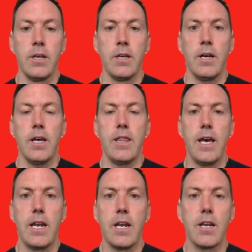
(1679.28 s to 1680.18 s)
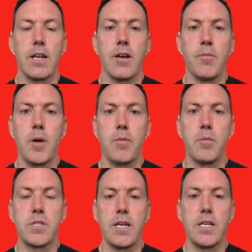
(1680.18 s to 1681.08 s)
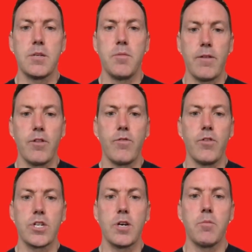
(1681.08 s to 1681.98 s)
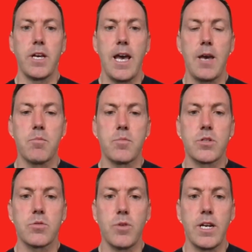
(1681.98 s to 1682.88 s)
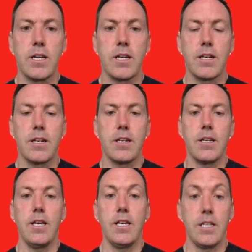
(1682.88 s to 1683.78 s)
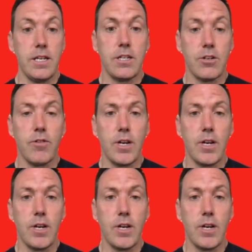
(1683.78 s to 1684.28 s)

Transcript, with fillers: And then I remember him saying to me after the first couple of games when he had done really